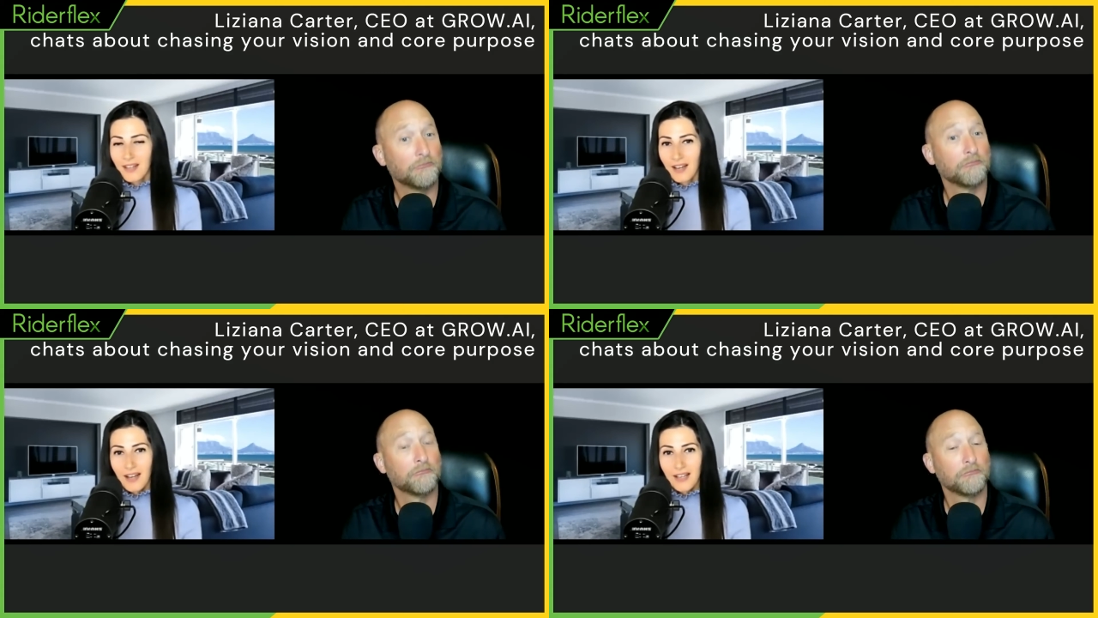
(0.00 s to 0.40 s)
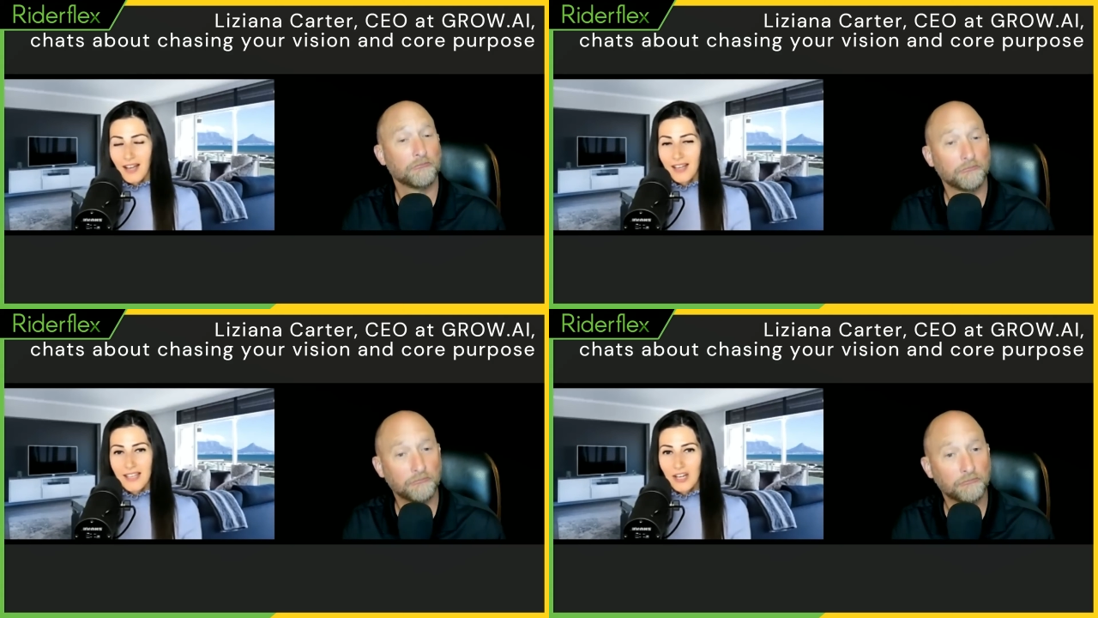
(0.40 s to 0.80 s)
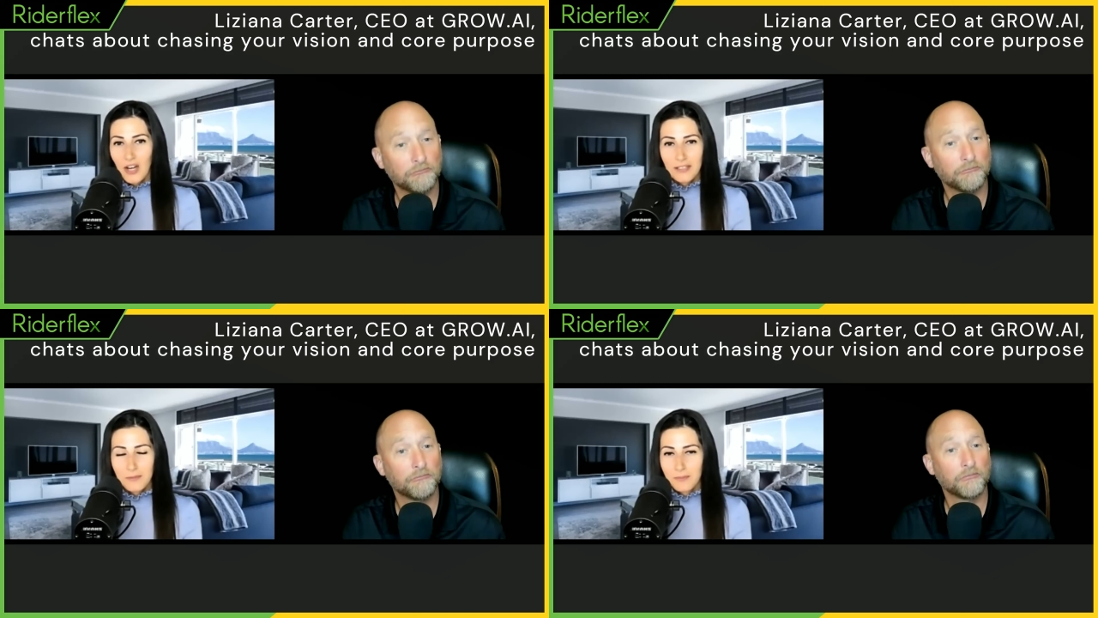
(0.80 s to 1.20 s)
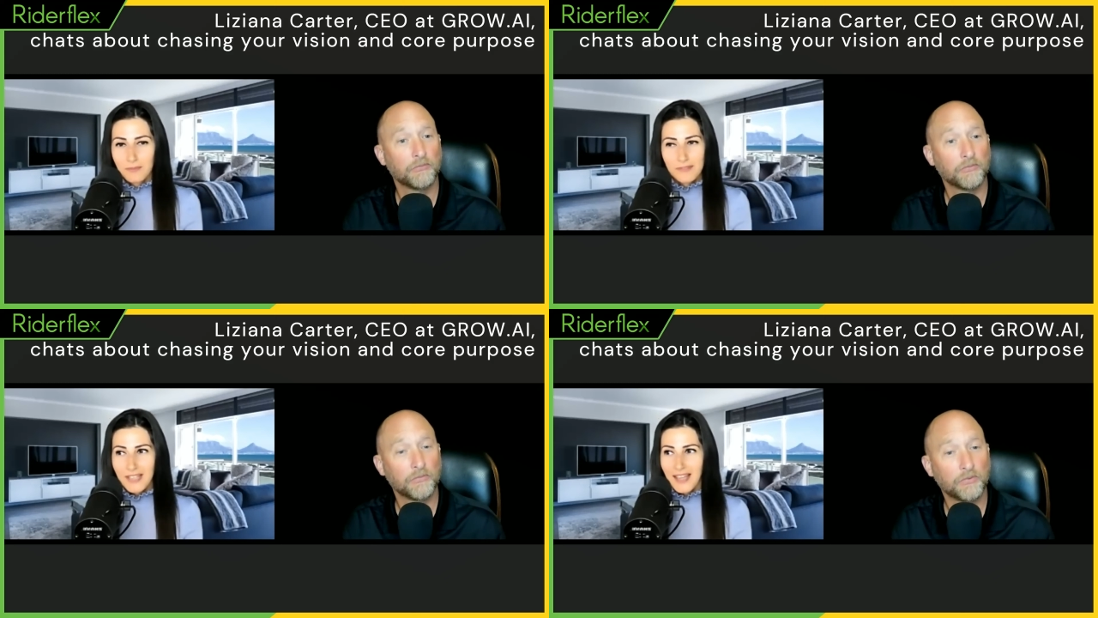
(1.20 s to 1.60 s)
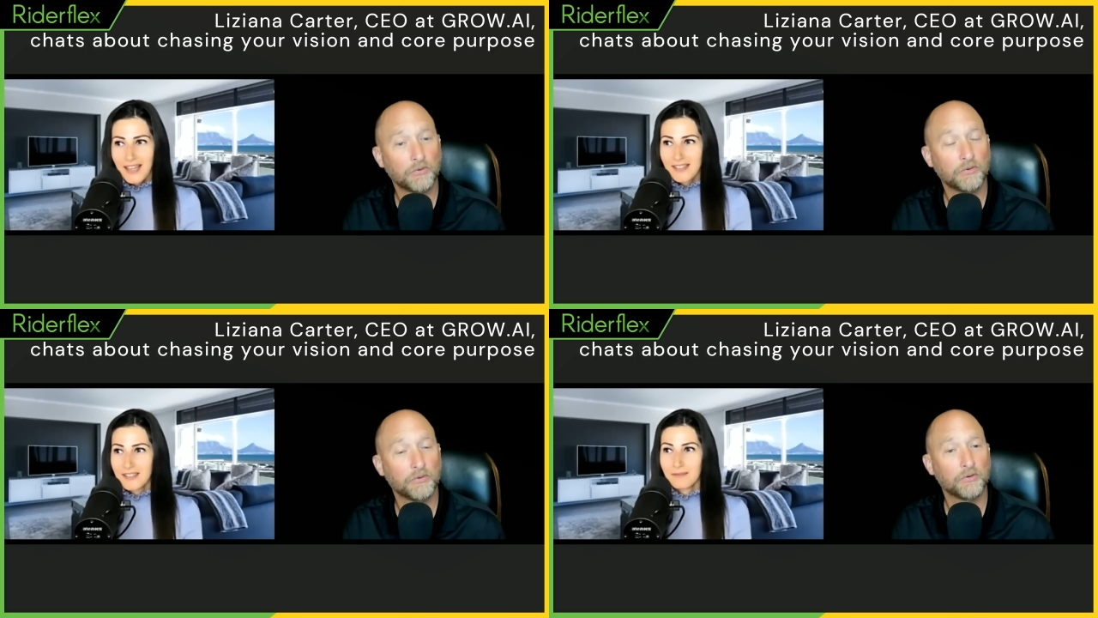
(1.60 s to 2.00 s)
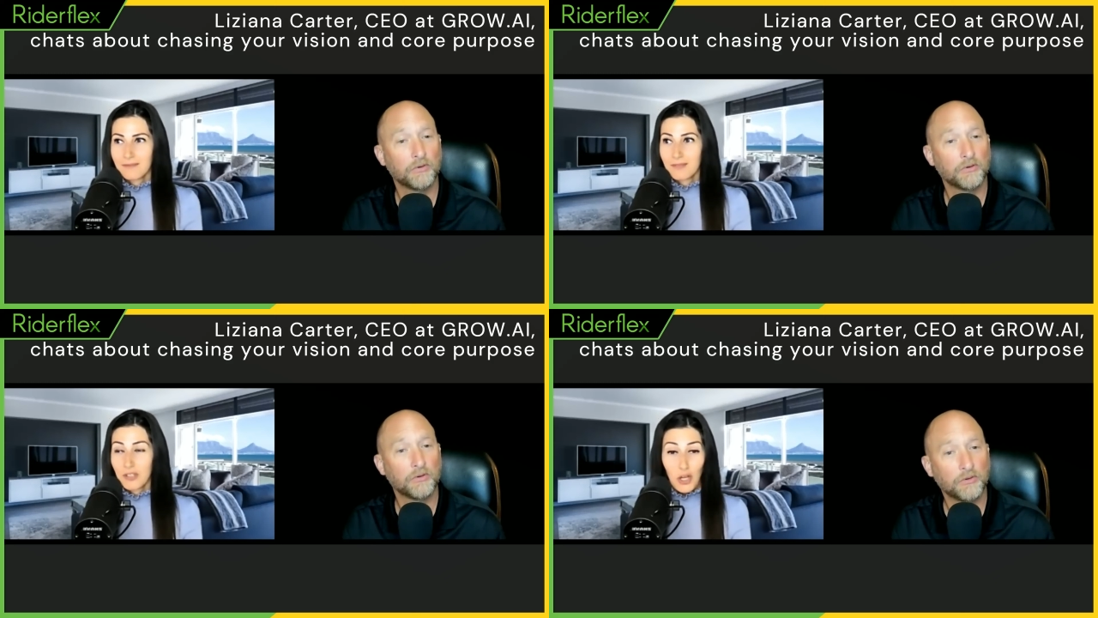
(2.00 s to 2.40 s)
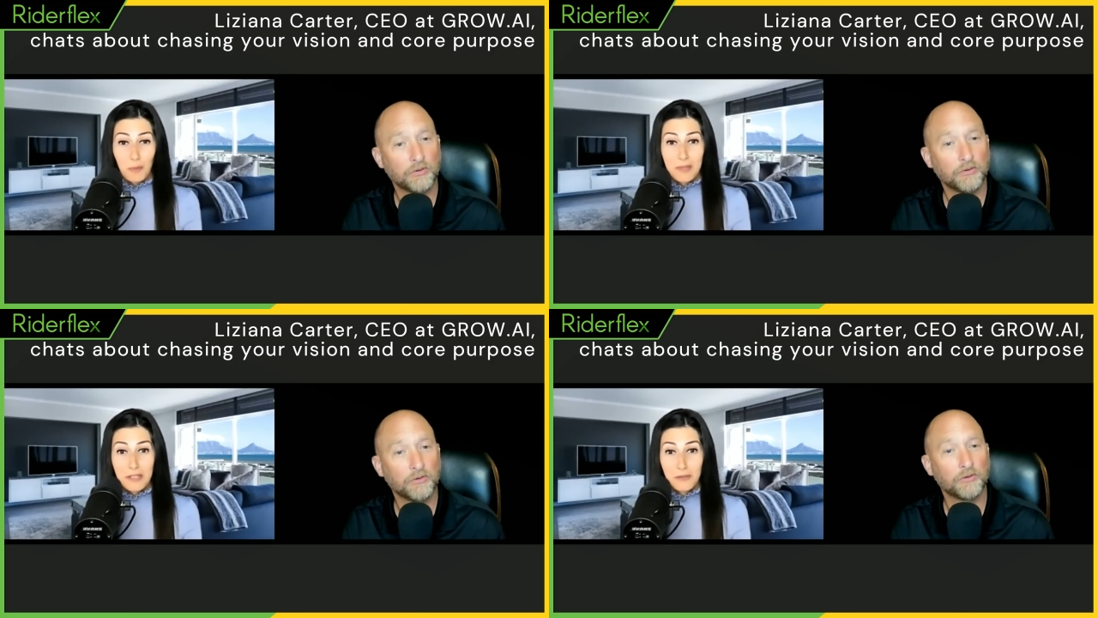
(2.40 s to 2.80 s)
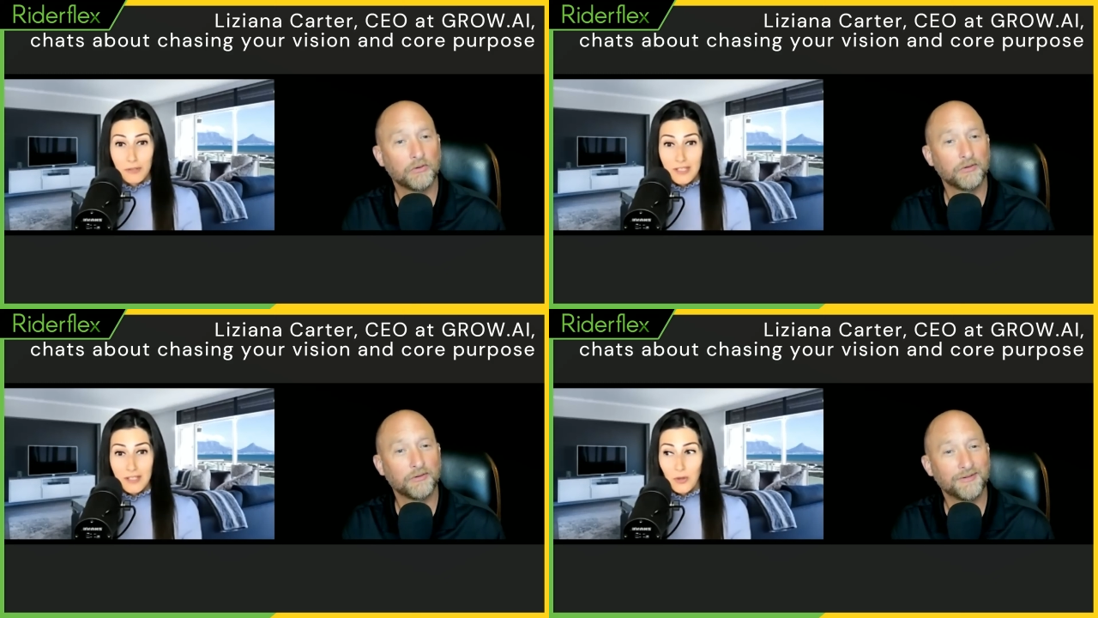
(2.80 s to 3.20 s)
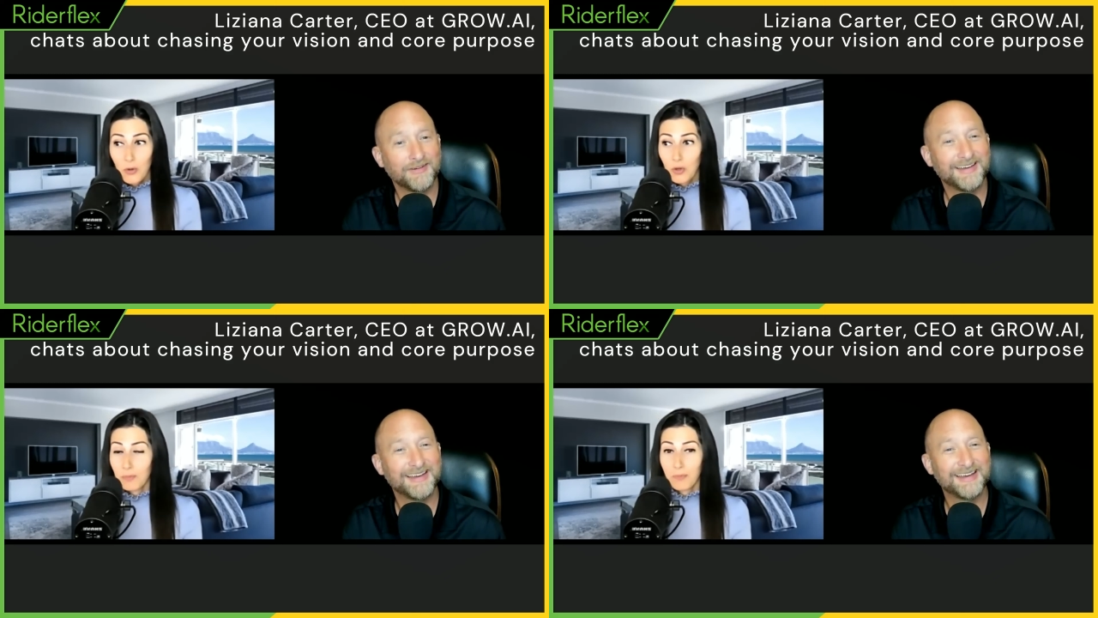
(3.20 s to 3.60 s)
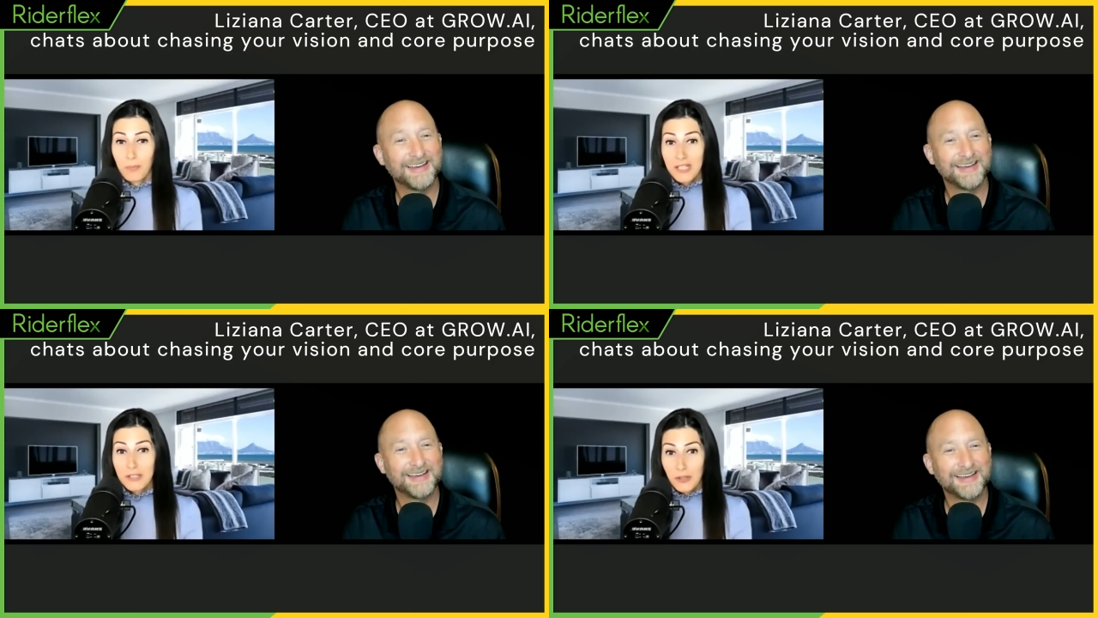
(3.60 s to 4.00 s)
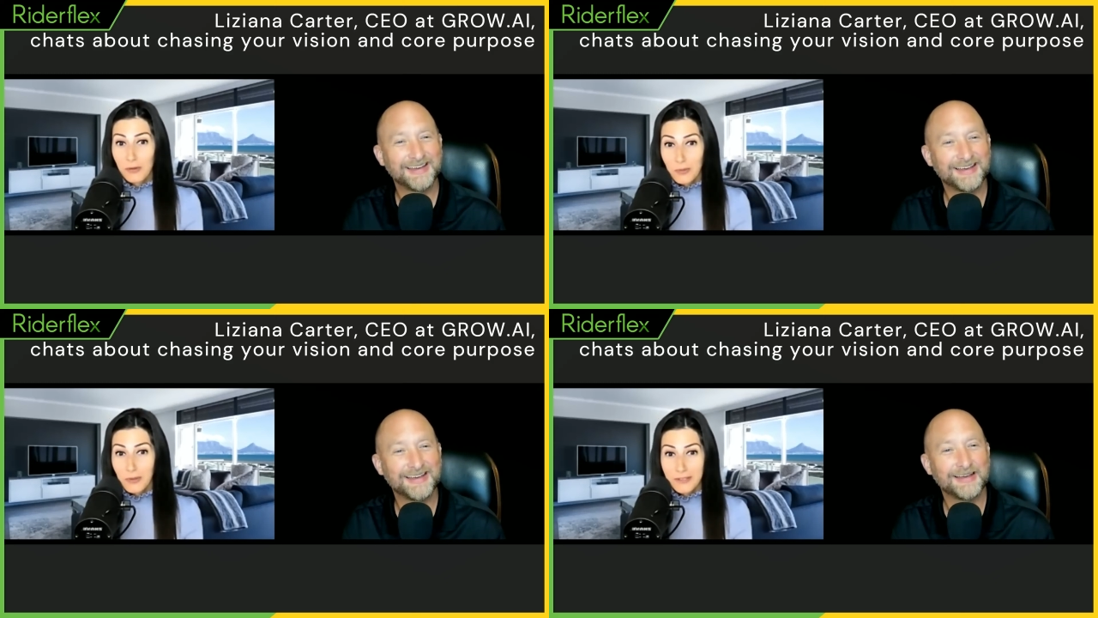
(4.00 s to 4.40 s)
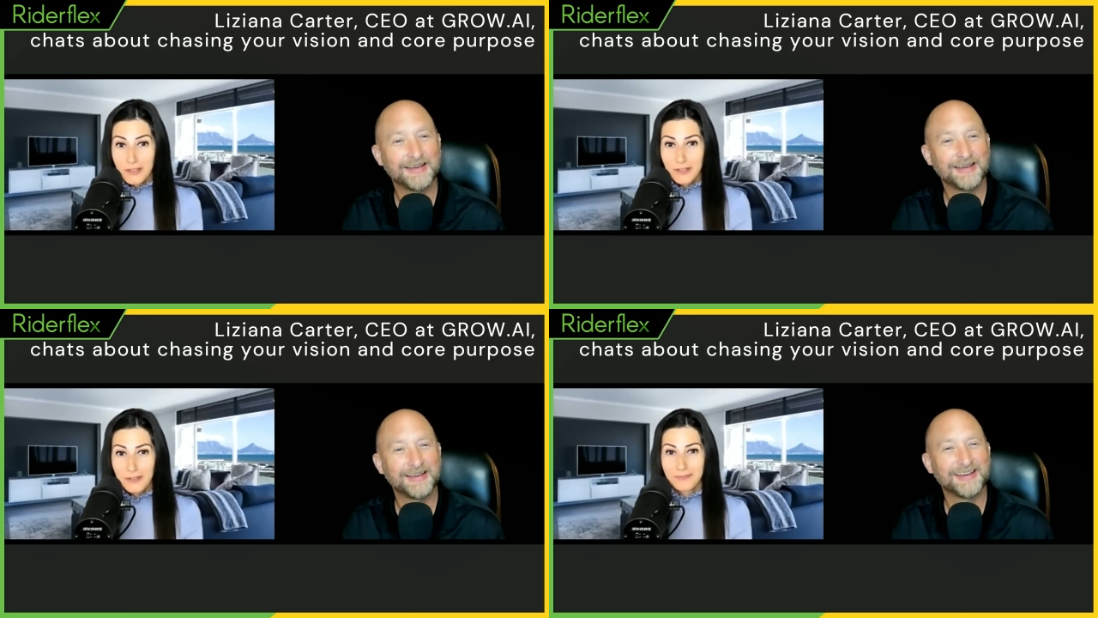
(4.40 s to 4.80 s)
Speaker 1: I I cannot stand not being free or being told what to do.